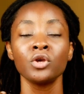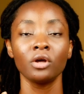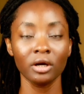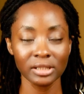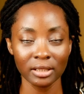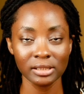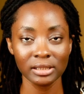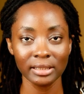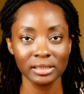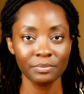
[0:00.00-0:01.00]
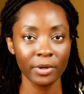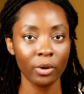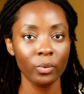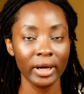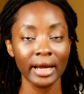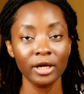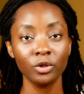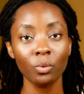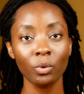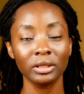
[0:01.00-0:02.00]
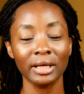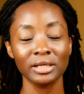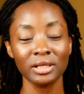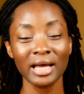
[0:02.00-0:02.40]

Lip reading: your locks are going to start to smell weird and you don't want that.